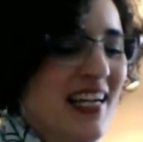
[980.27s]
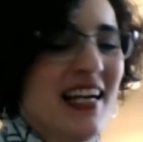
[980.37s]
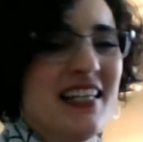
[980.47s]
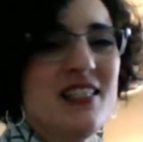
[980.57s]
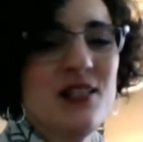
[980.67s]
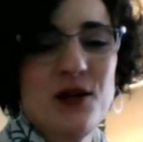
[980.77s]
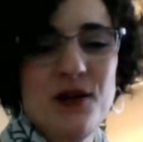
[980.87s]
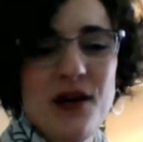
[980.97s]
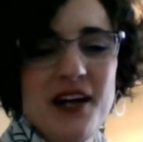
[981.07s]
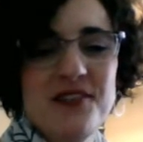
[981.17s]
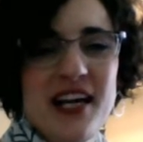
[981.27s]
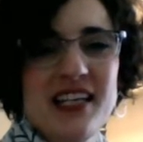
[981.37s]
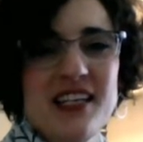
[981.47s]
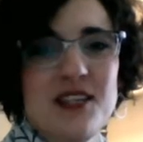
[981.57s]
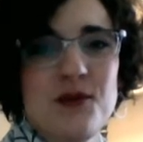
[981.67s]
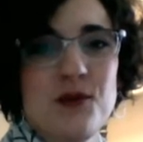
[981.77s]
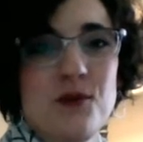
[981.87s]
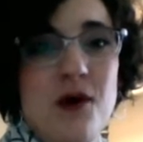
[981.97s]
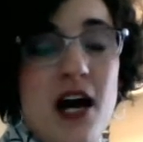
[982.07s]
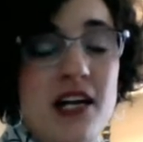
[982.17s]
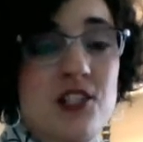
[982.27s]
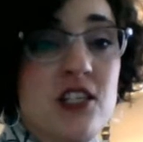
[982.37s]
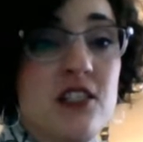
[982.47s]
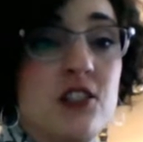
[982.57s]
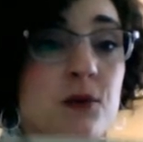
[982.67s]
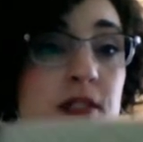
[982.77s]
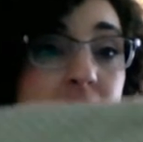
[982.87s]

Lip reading: And so I ran it through the wash. And so